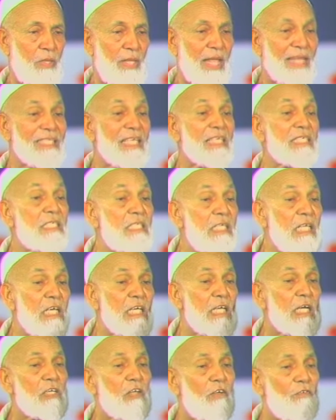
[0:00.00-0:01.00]
That's a
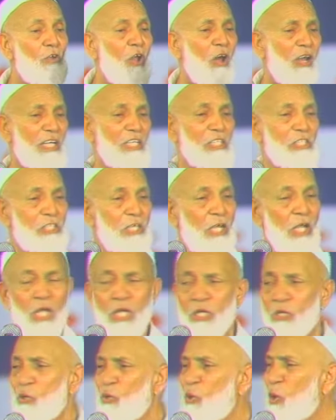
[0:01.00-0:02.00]
secret of knowledge.
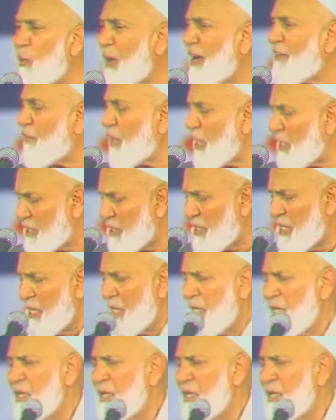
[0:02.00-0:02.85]
You know one verse?